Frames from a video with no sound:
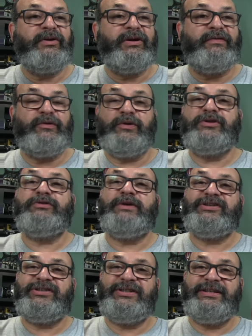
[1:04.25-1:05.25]
If you're
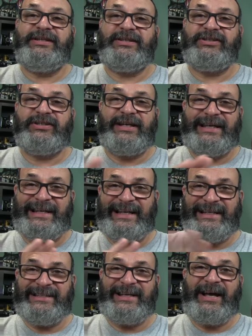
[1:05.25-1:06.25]
interested in this at
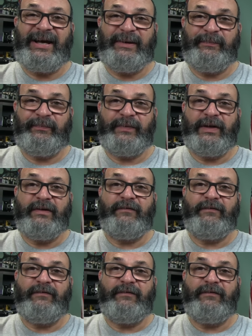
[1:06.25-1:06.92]
any time,